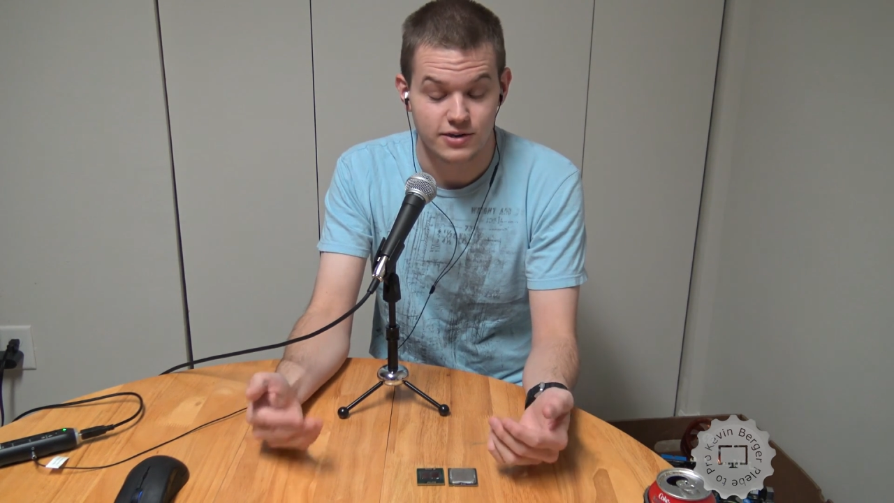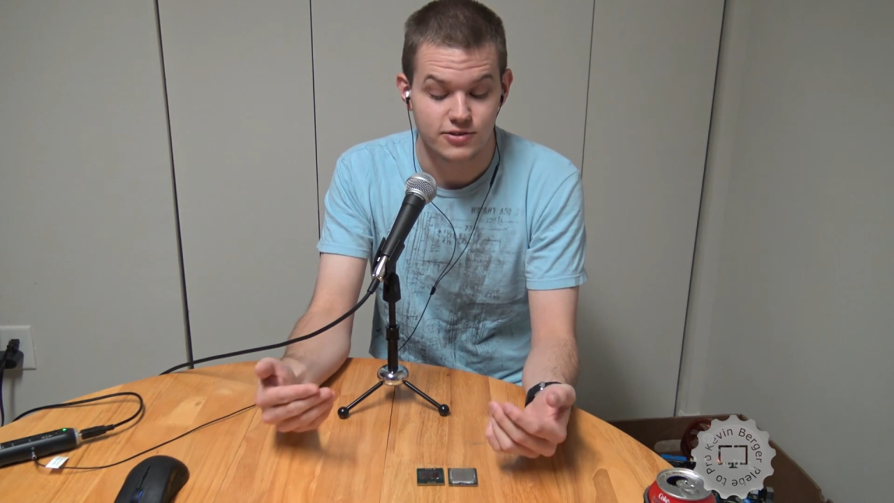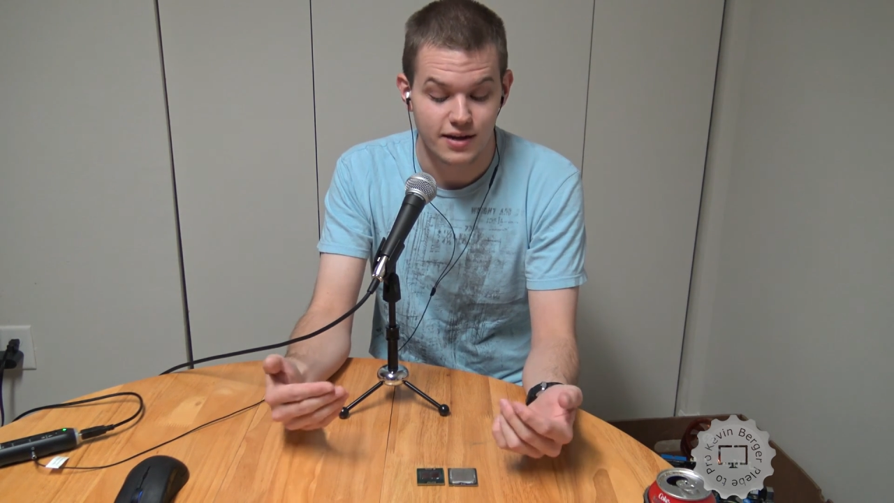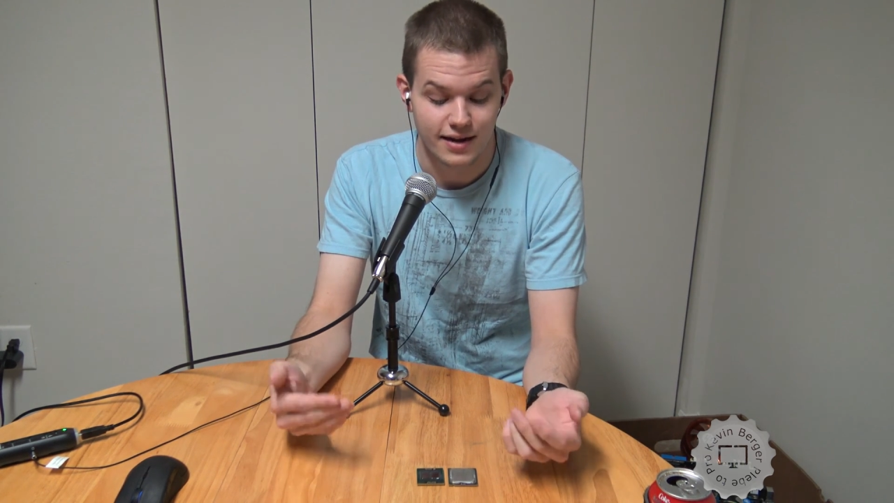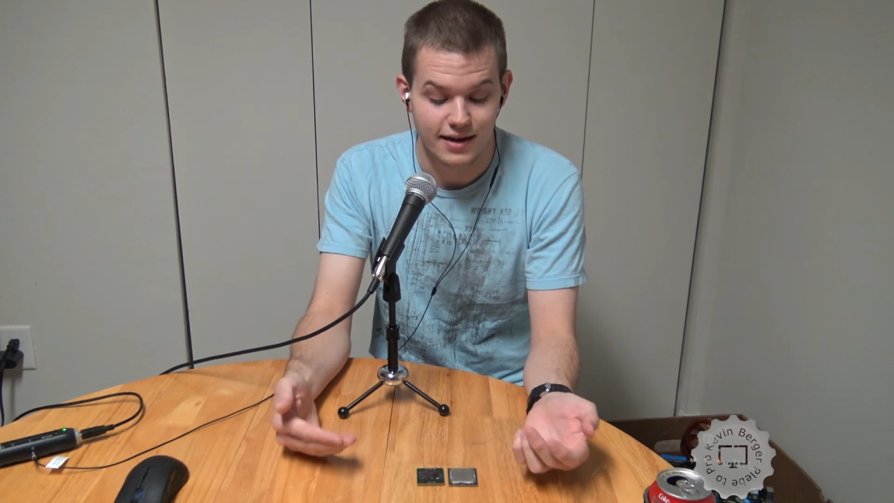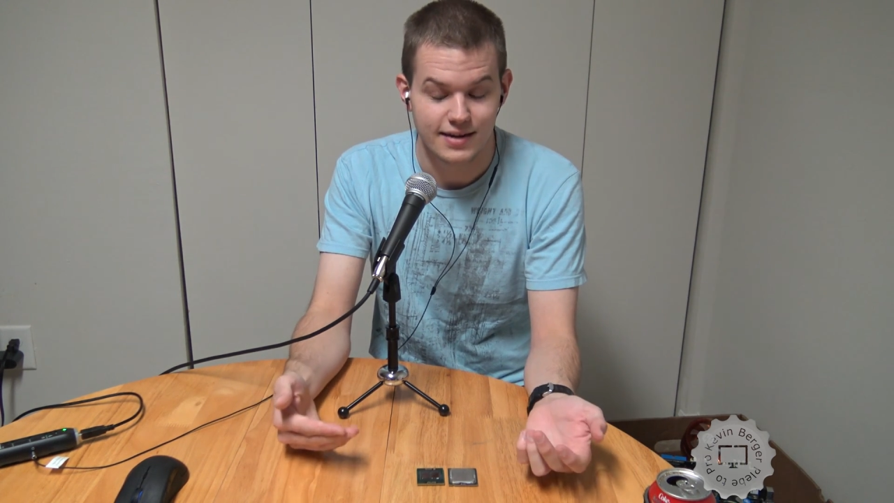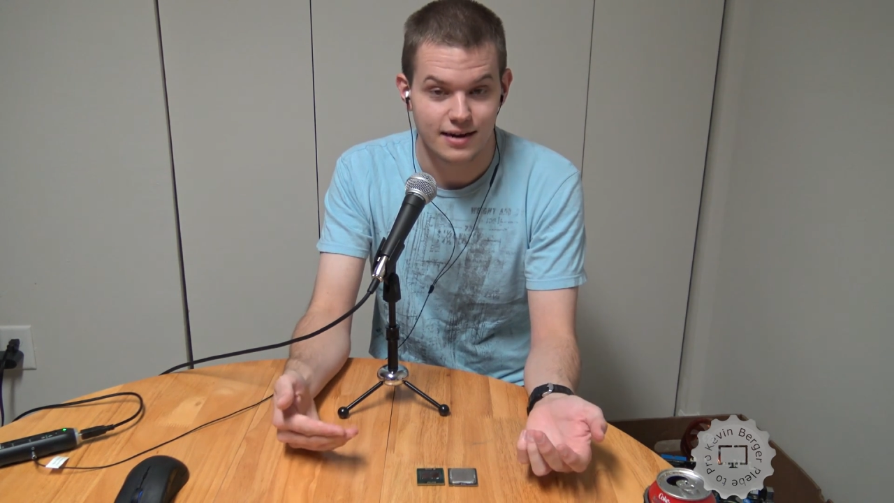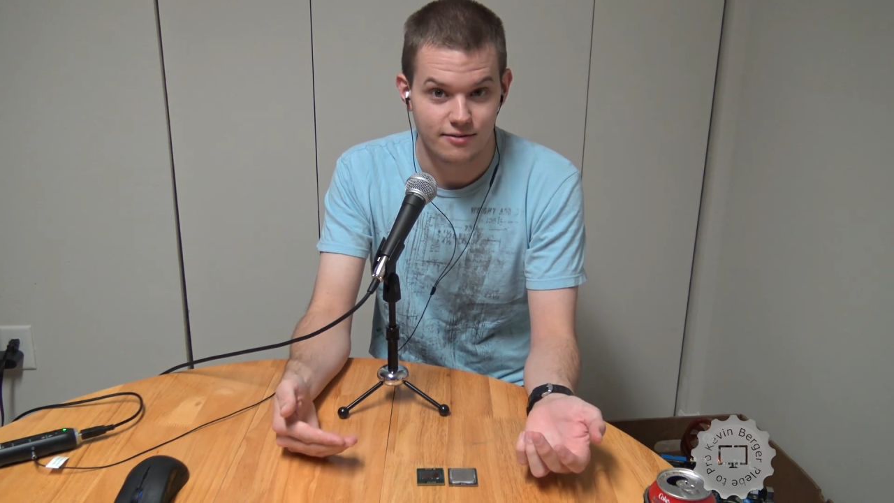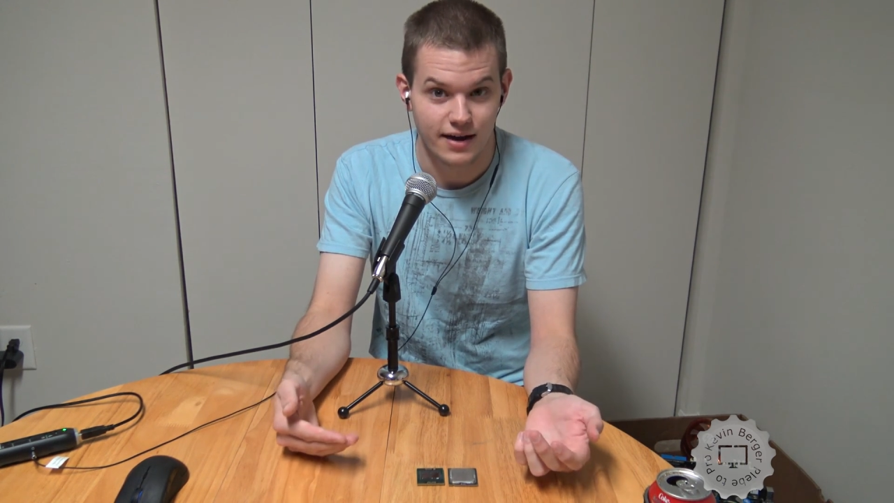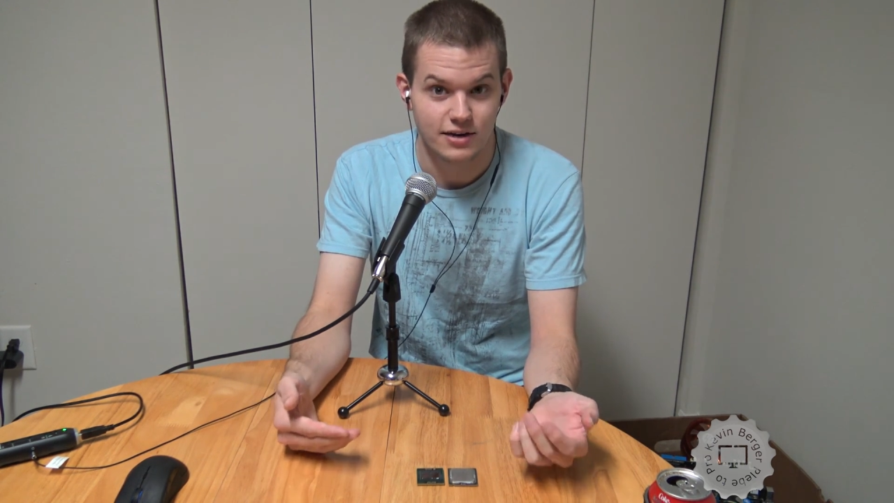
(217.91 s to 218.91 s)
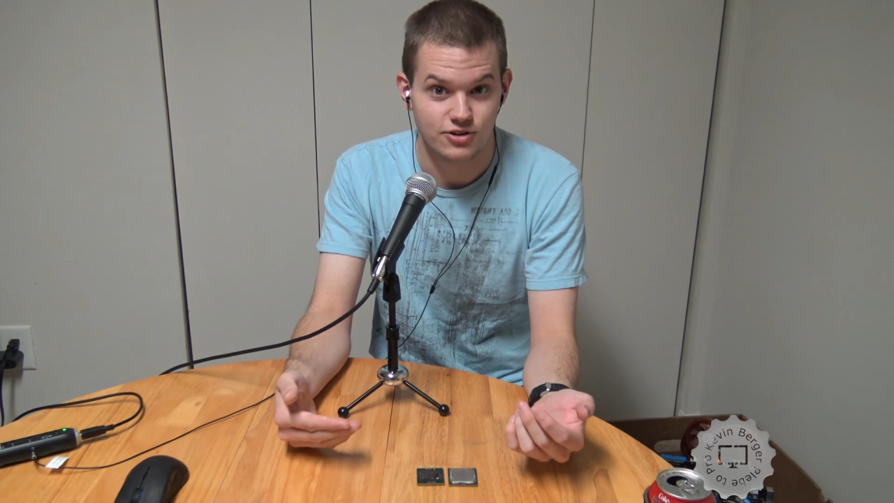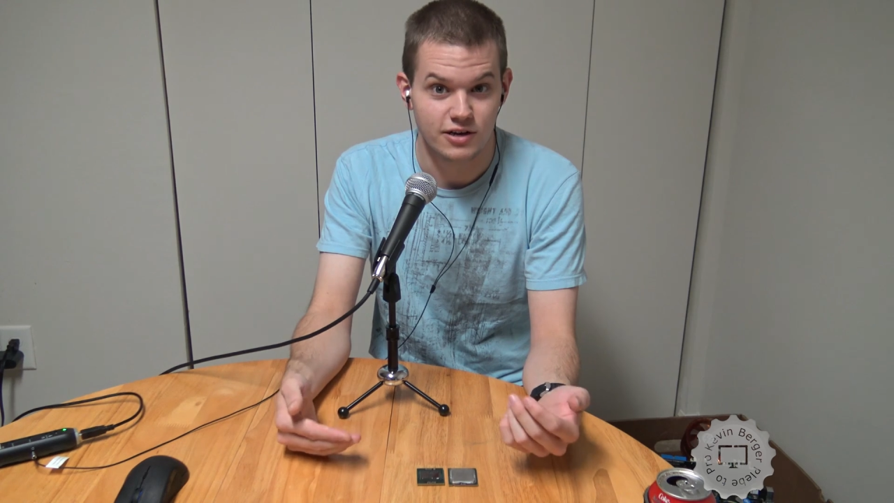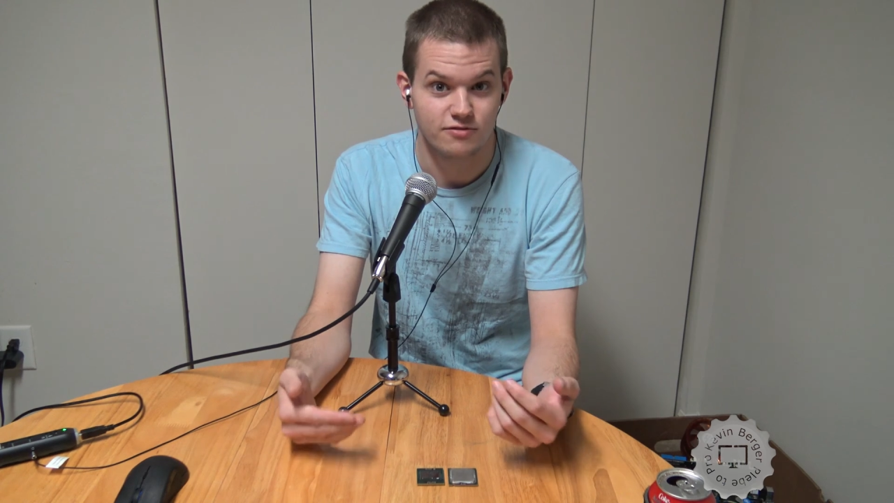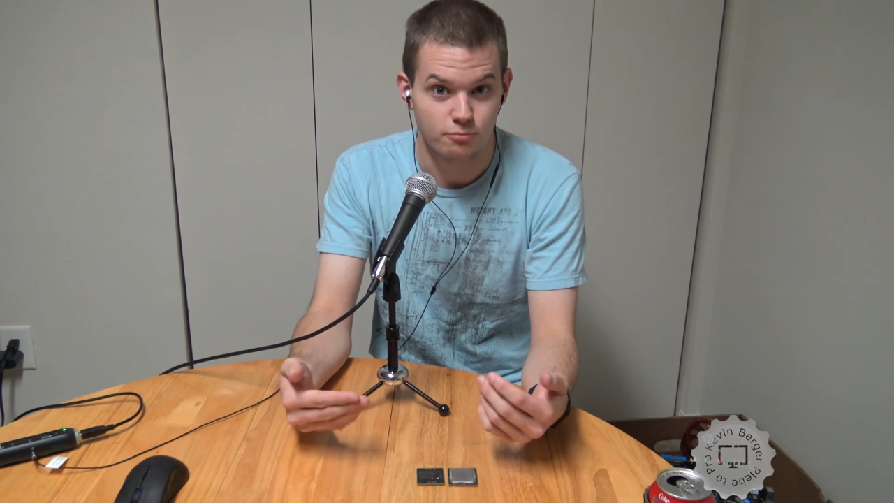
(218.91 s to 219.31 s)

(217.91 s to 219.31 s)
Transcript: so they cannot take advantage of